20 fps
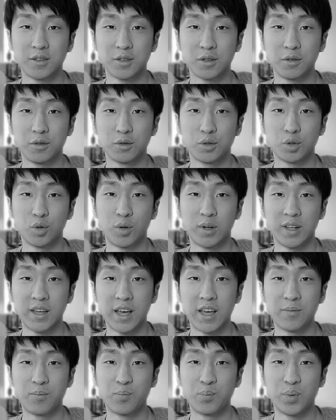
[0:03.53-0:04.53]
owe $28
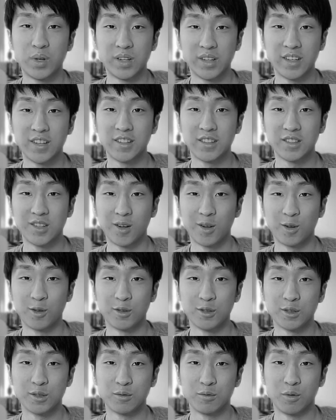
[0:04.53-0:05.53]
billion
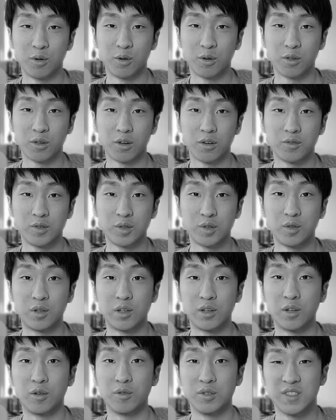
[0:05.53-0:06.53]
worth of student
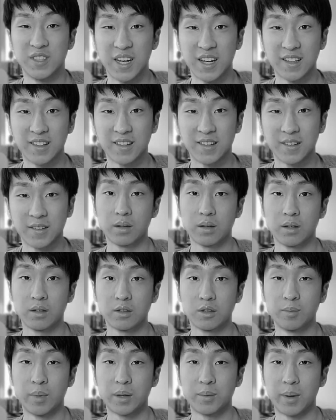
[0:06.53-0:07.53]
loan debt. To make
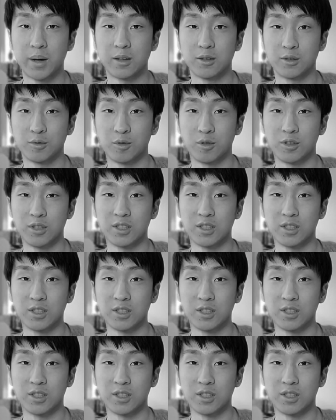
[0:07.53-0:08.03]
matters worse,